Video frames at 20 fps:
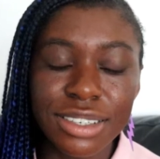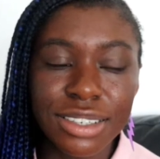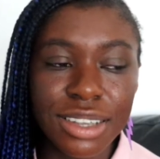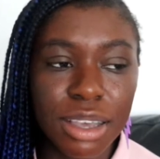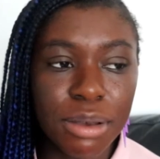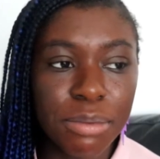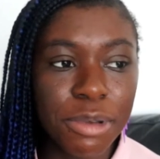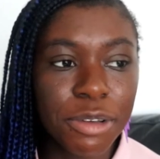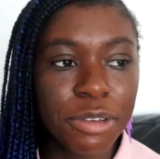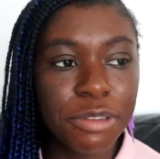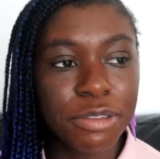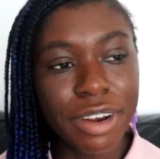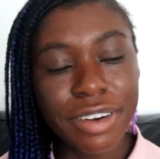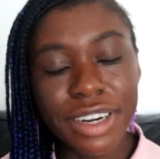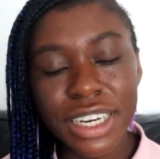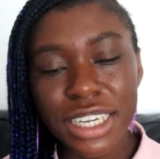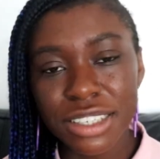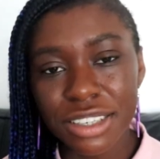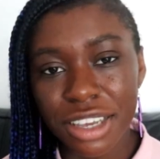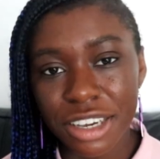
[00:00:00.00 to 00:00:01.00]
some
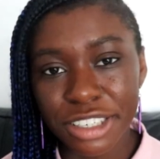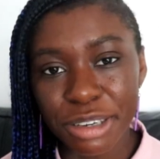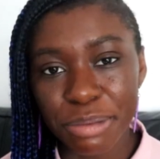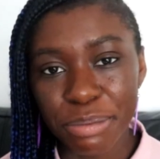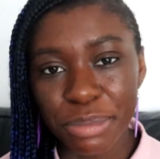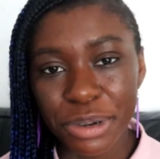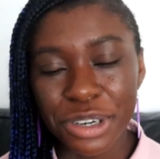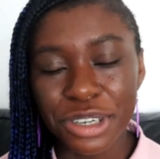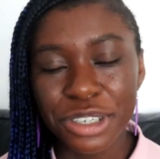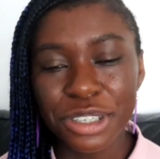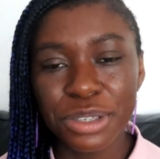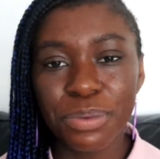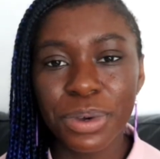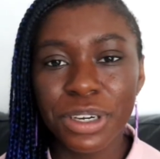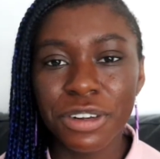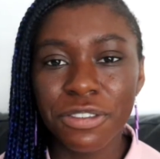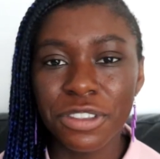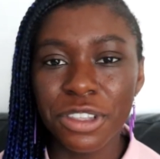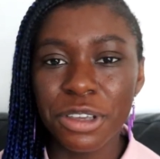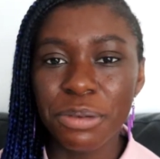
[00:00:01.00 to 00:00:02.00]
very exciting books.
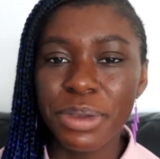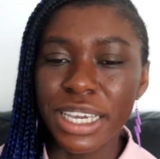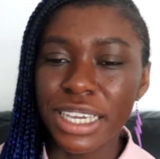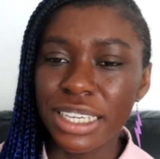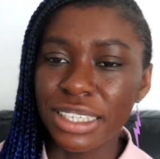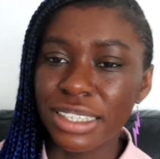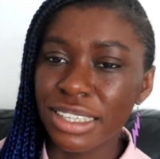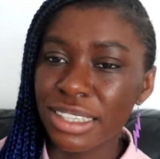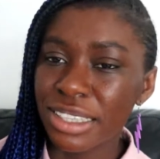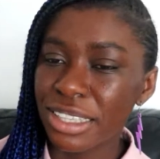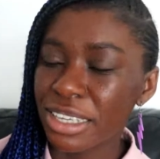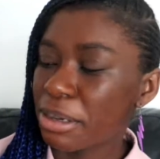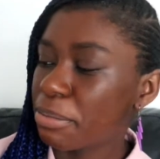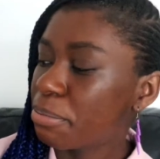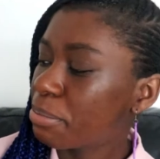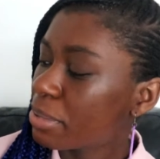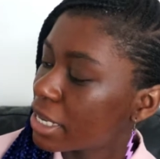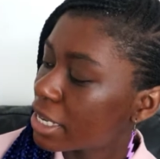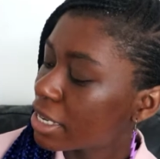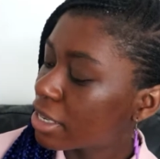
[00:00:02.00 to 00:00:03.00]
One of them is The
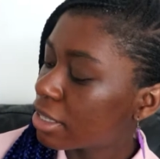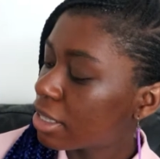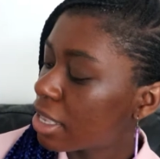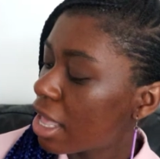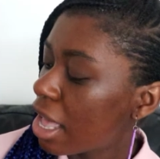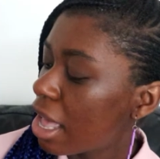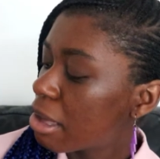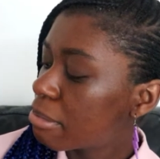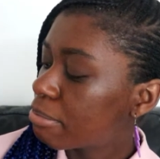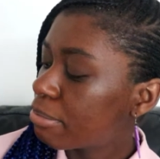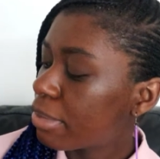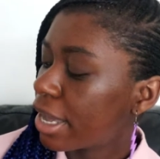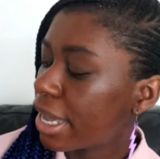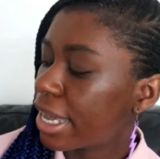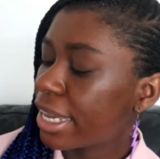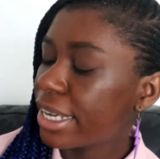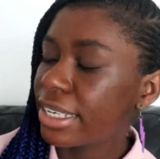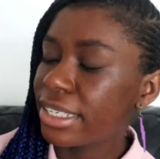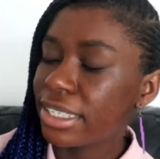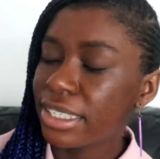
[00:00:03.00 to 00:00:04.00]
Appeal
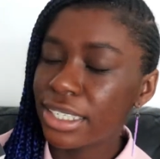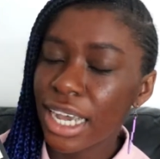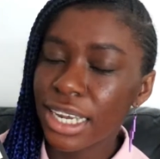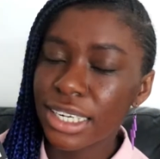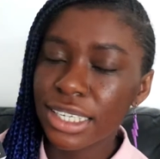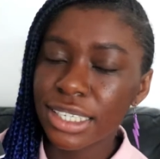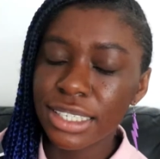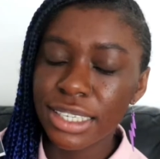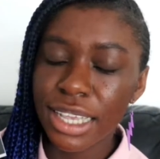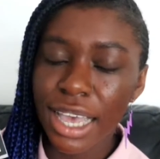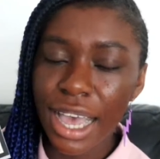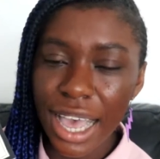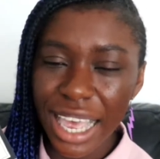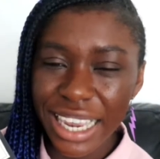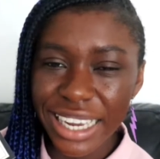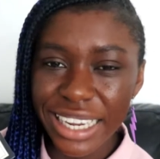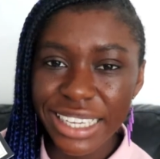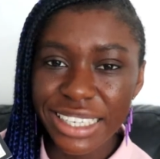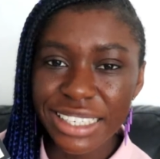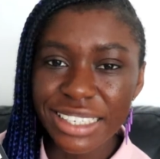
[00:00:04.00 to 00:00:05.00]
by Janice
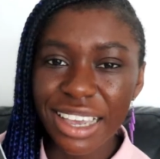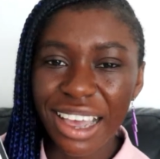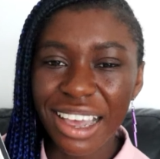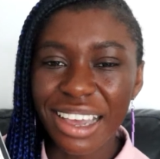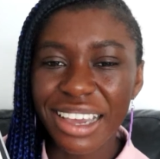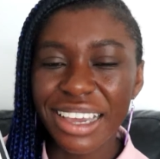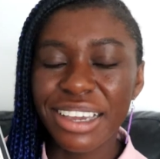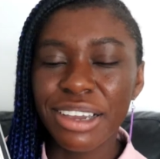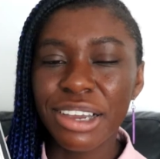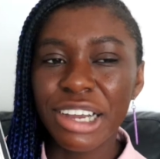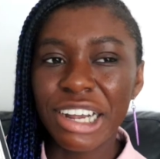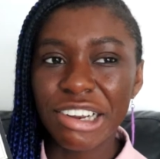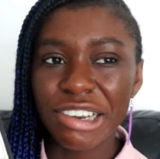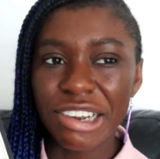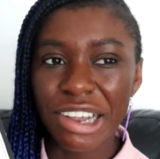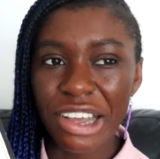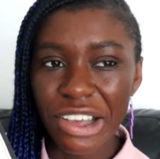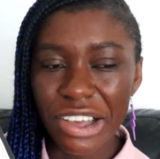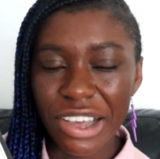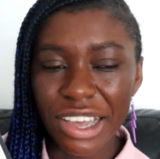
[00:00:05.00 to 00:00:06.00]
Hallett. I
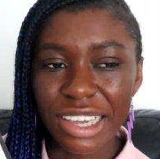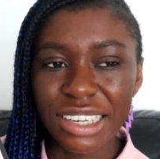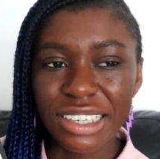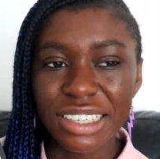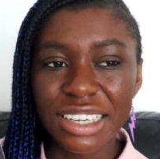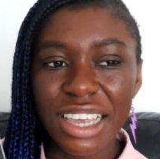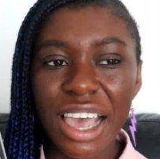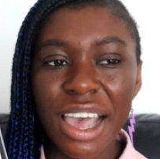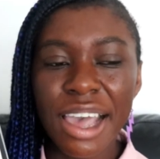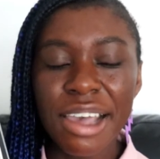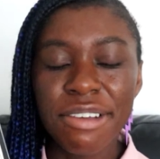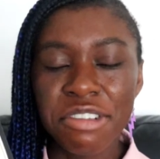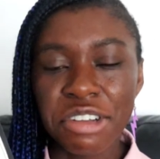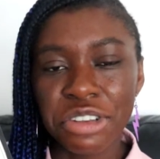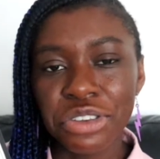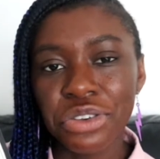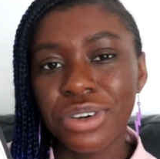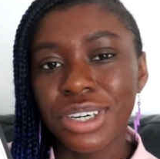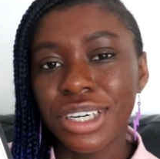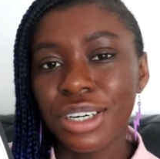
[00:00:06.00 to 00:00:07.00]
heard
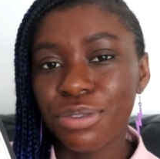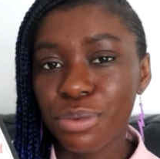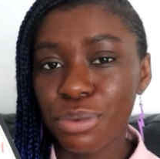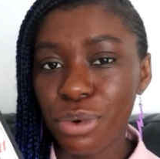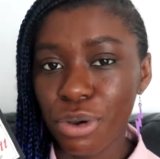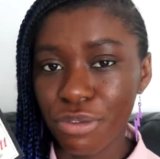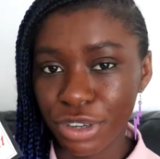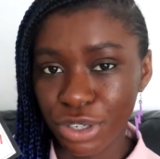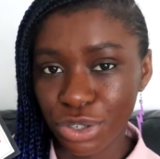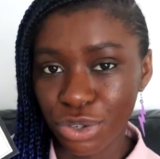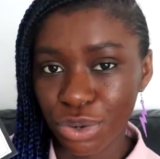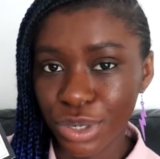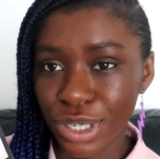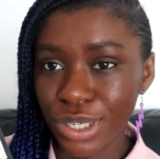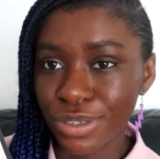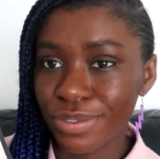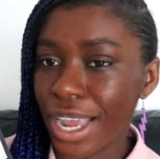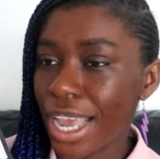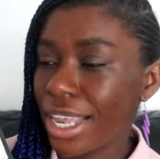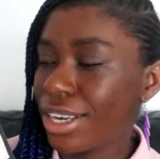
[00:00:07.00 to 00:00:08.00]
Victoria from What
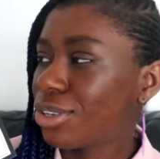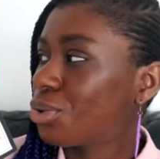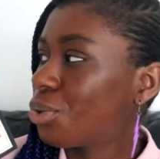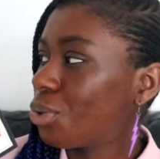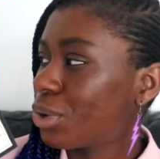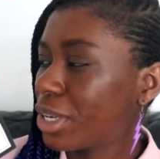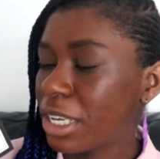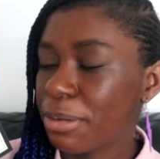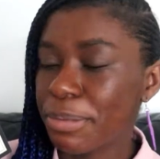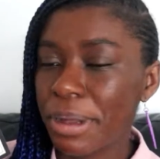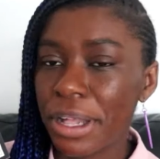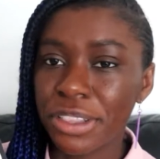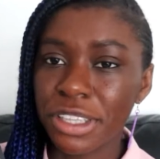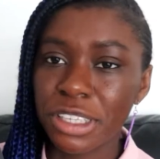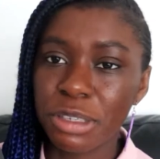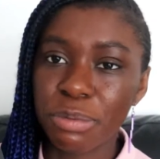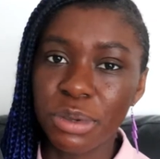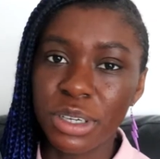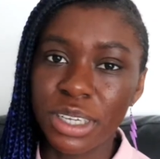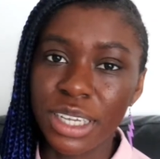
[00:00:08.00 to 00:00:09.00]
Victoria Read talking about
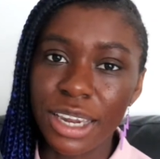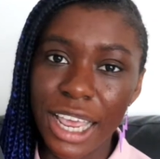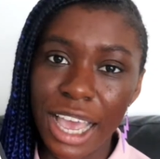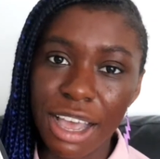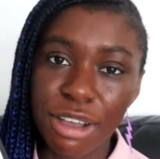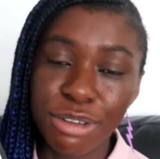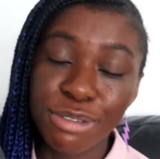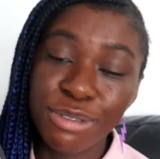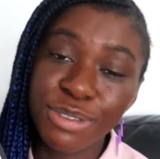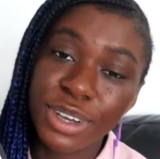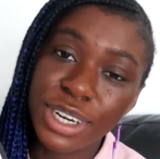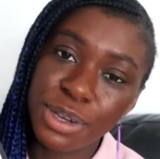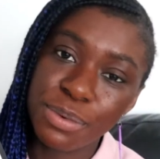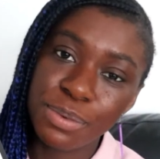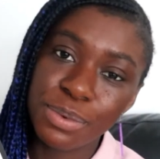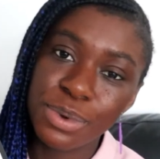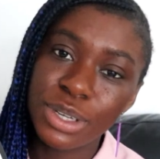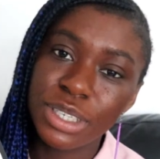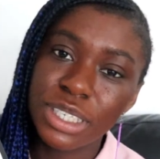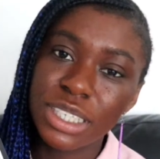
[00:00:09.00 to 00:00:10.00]
this book and how fun
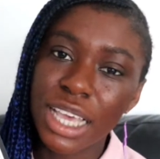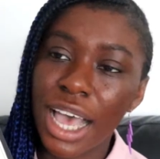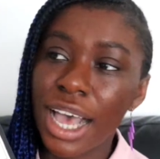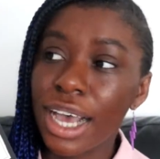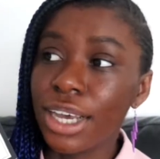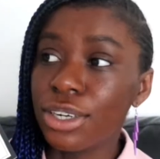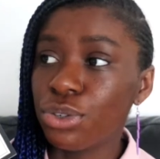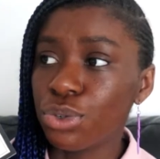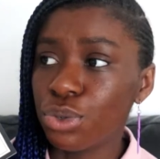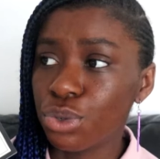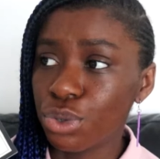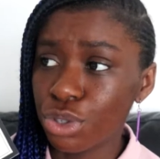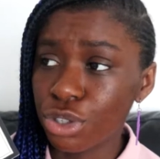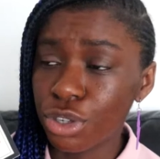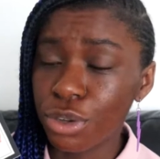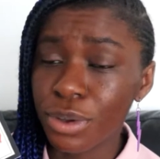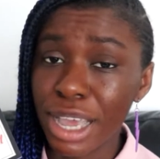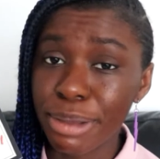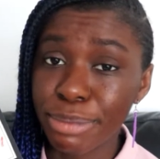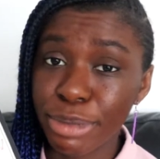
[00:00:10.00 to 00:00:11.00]
it was, and
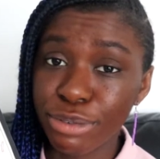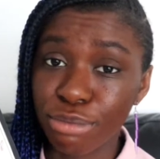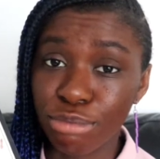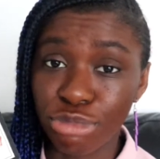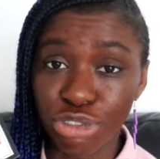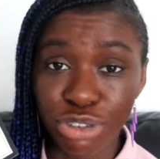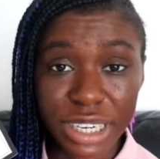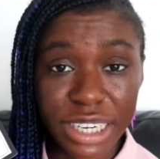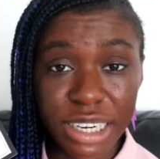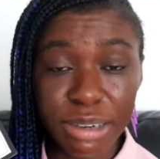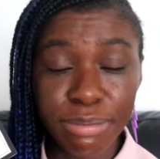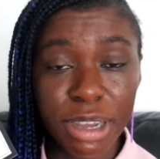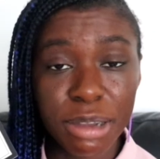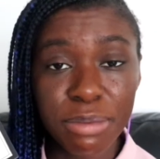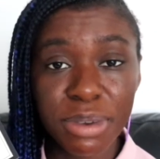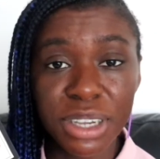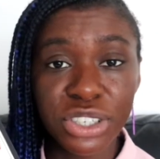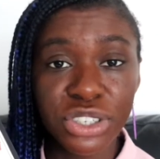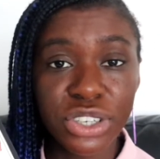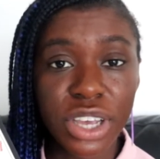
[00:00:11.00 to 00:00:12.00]
also Emma from Drinking by
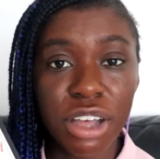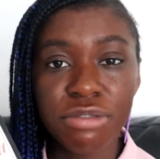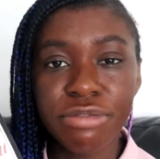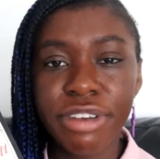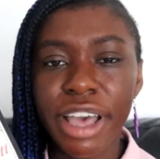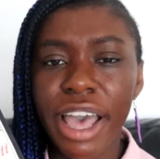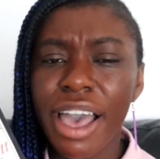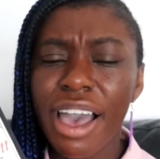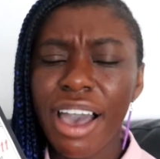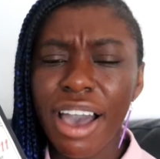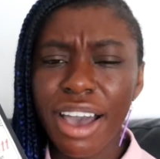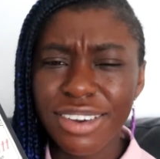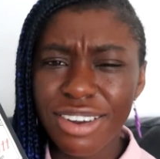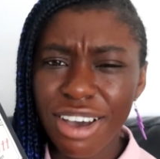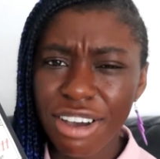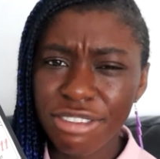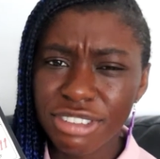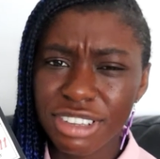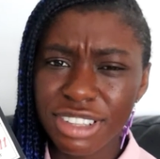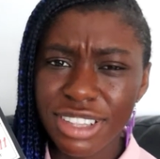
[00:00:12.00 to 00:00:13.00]
My Shelf, and
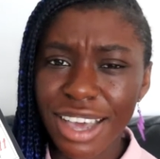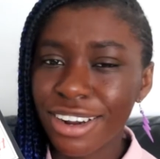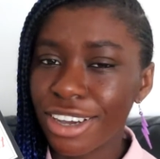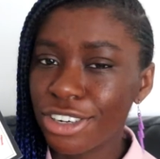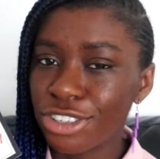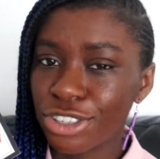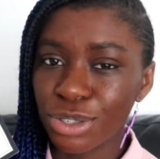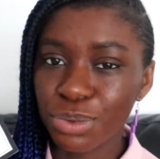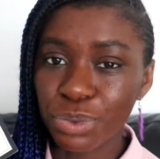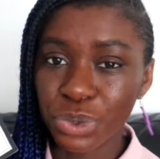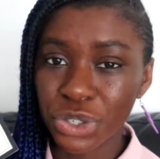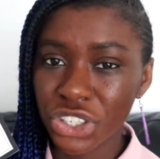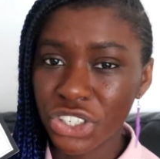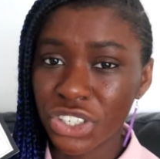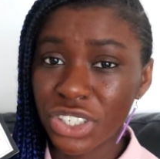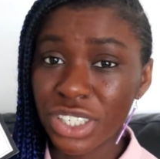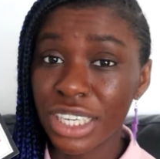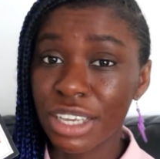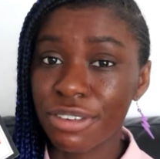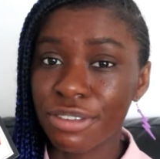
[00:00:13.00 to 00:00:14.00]
after that I just
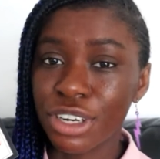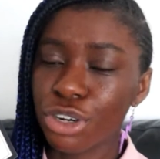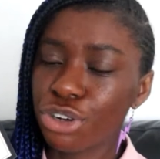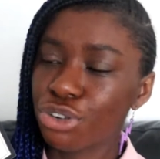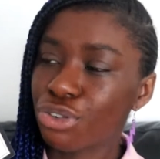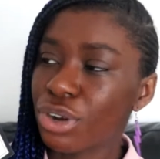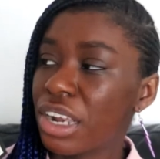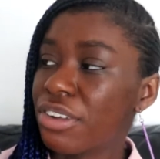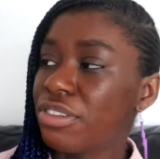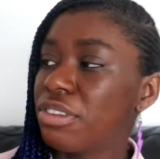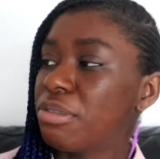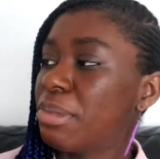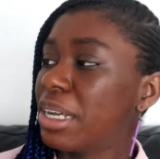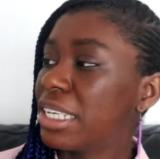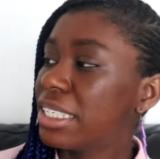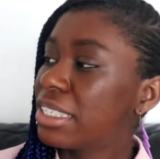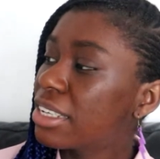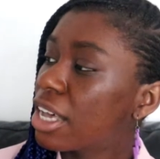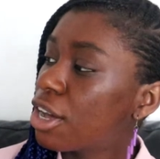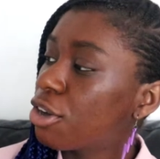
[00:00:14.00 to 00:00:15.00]
wanted to give it a try for
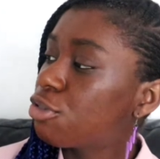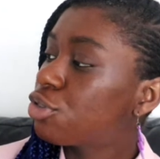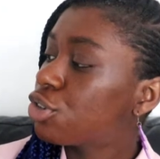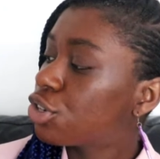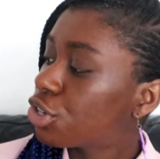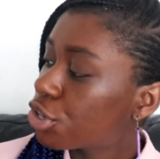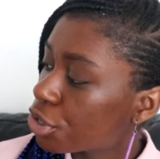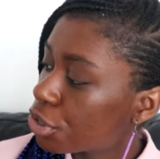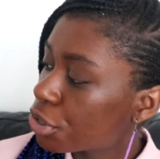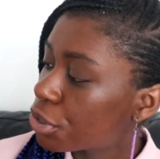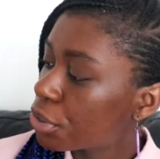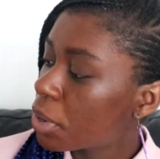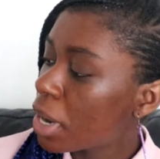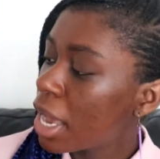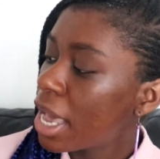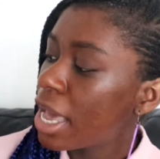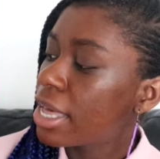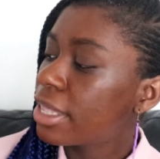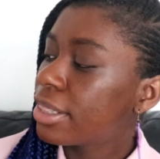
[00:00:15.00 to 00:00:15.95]
myself too.